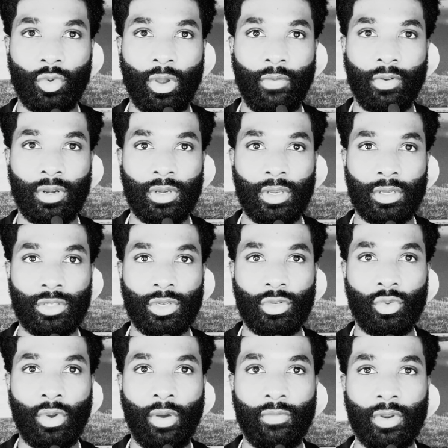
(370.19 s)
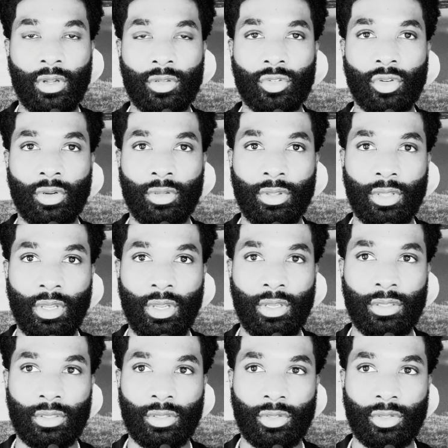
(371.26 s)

you have conditioned, you have done certain things.